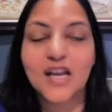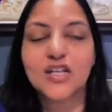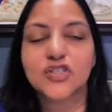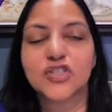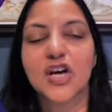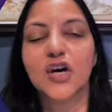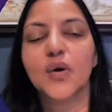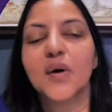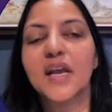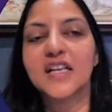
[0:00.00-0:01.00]

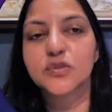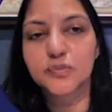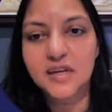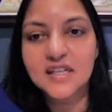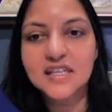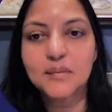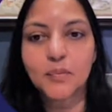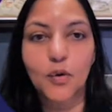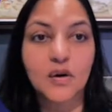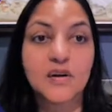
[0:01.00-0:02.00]
So it's really
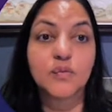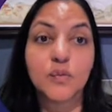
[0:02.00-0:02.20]
important